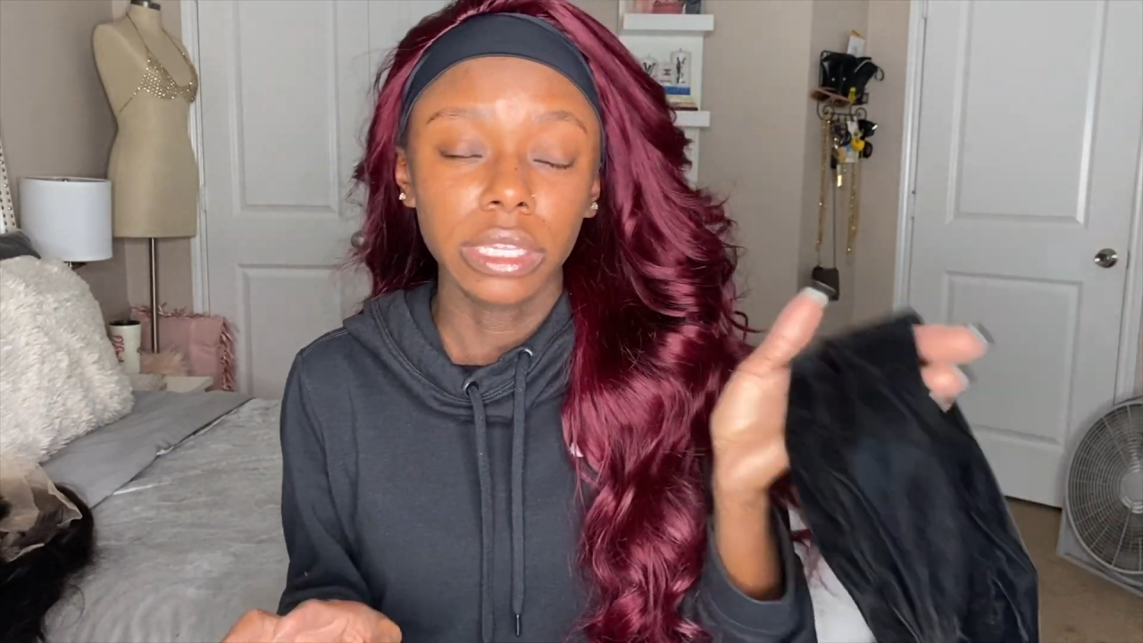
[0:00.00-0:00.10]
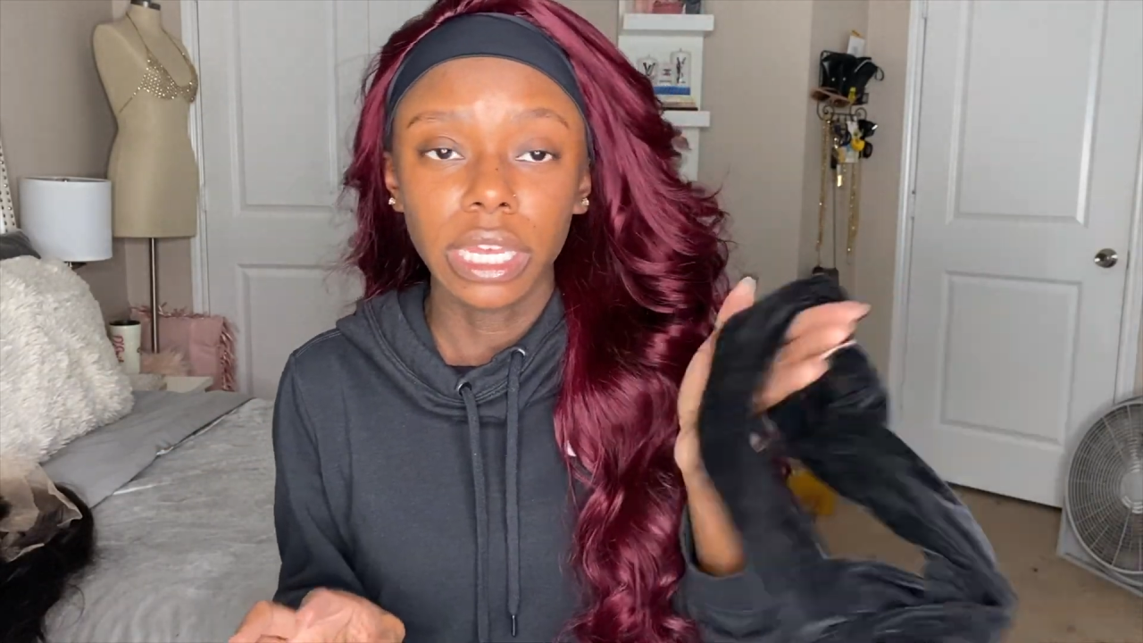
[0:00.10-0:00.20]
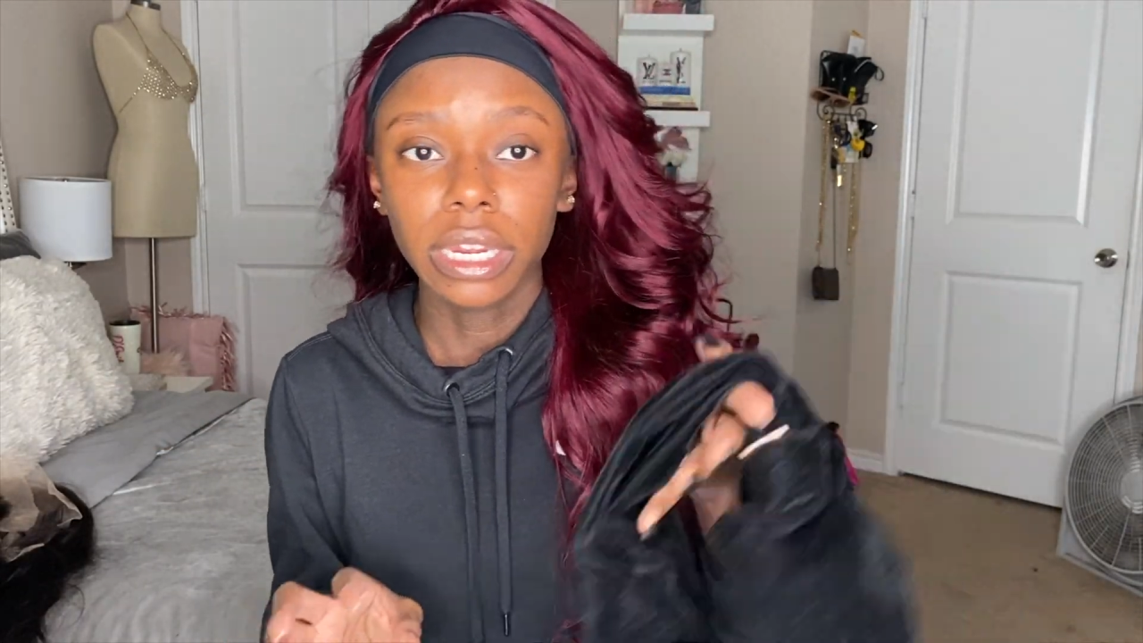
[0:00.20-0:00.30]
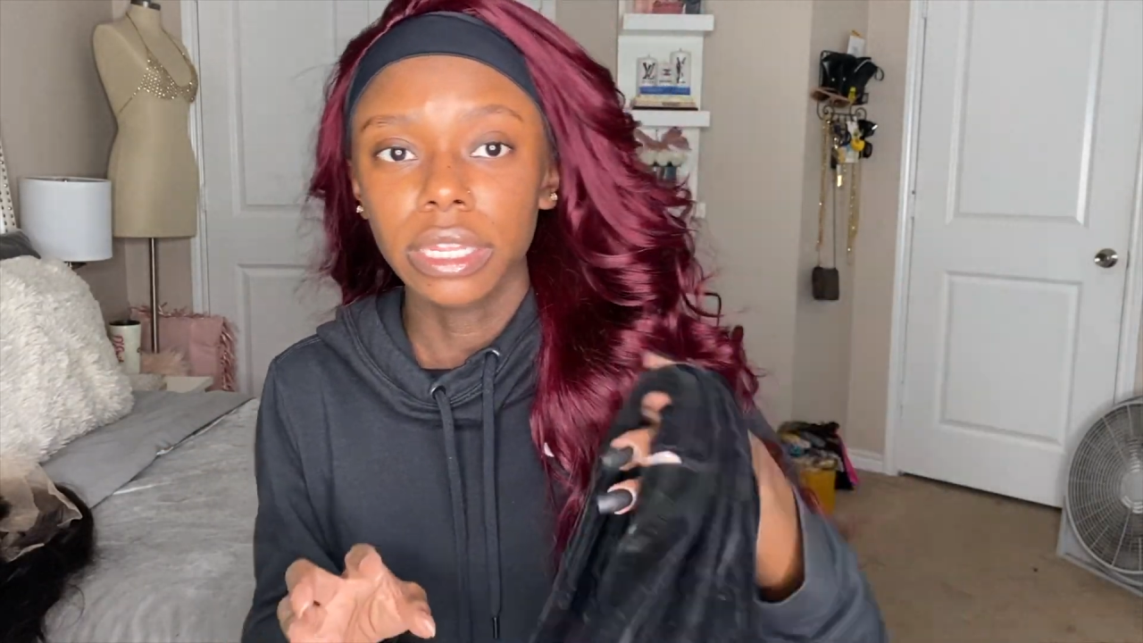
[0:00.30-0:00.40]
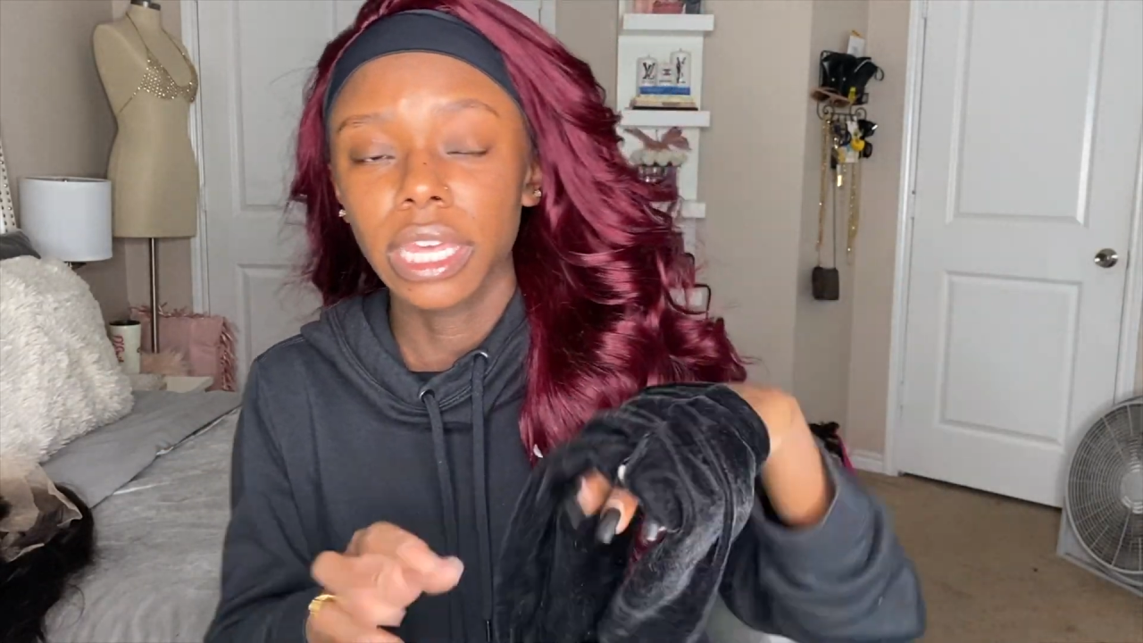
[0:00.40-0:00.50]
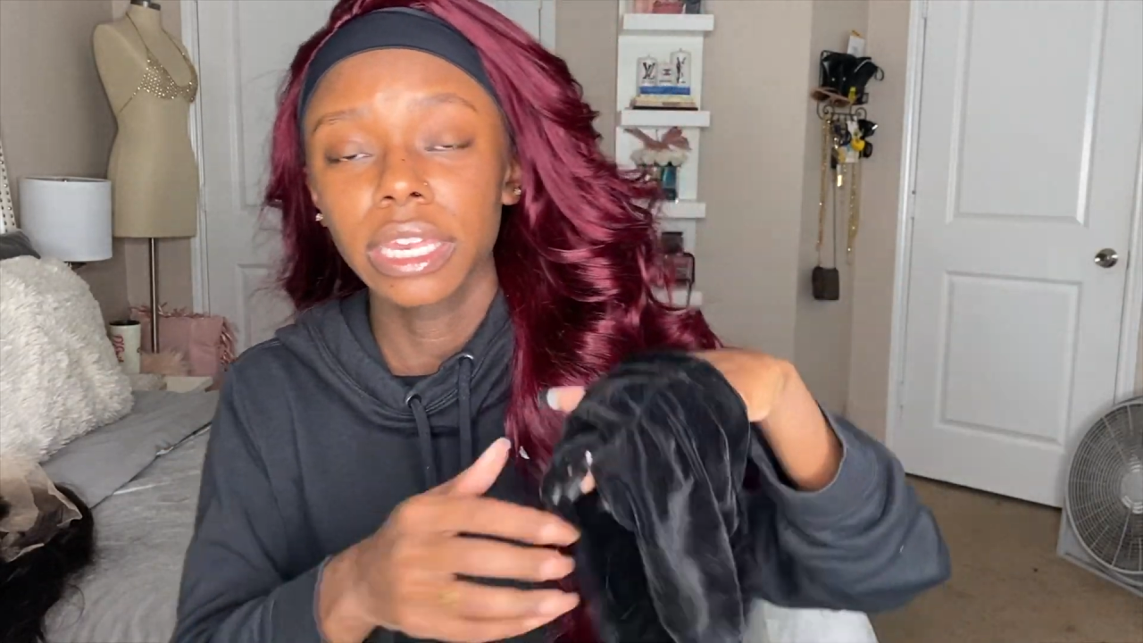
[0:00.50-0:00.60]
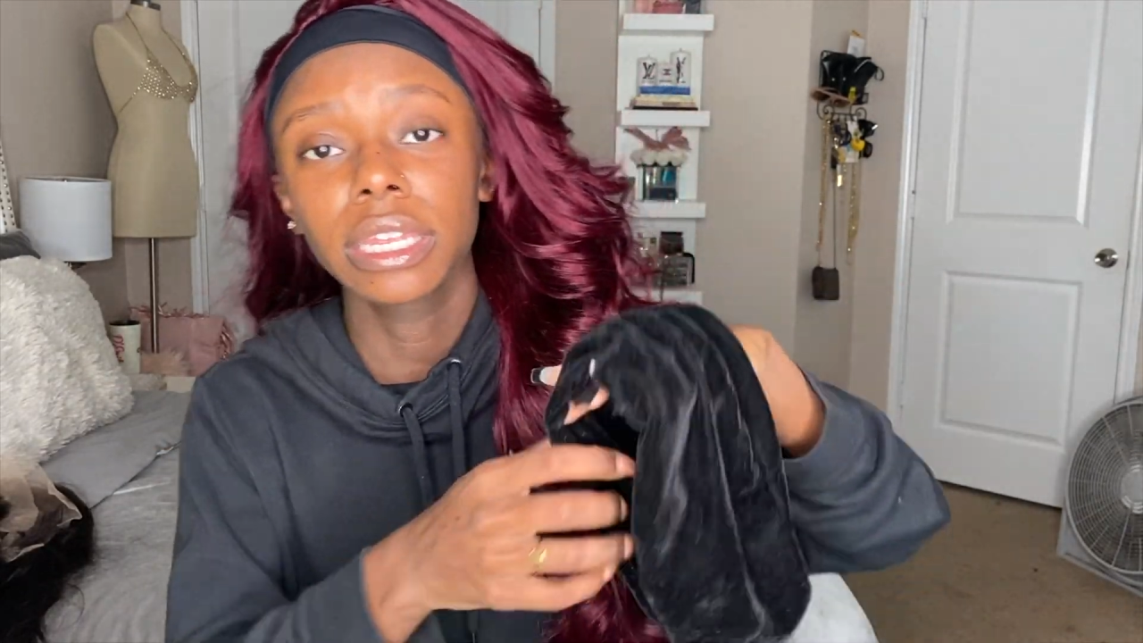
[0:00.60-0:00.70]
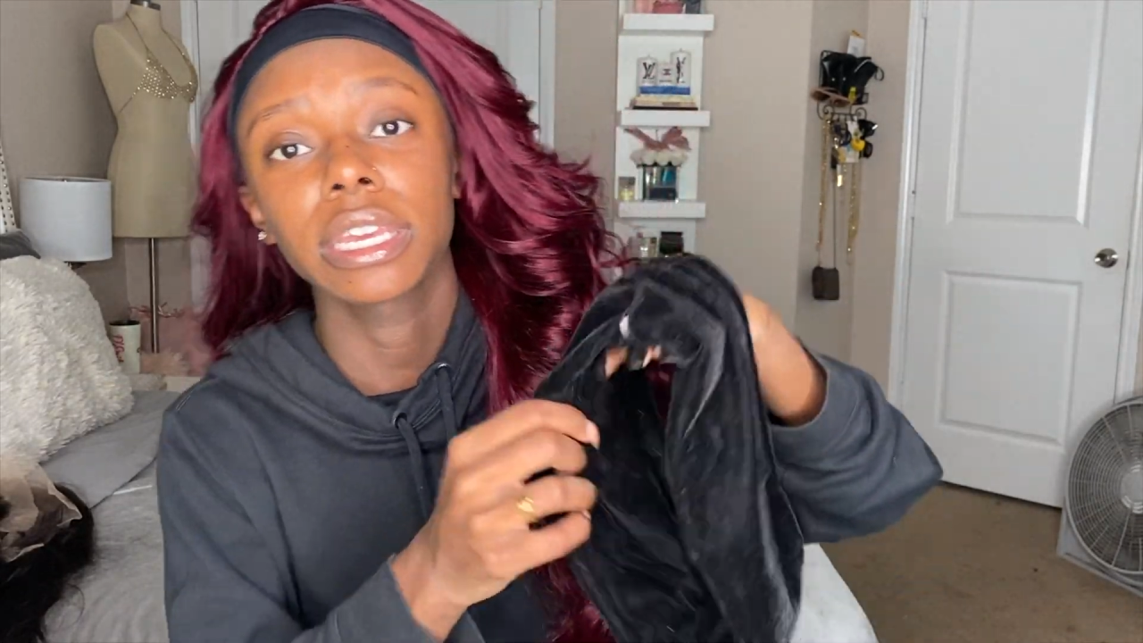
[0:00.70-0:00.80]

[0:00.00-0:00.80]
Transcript: They didn't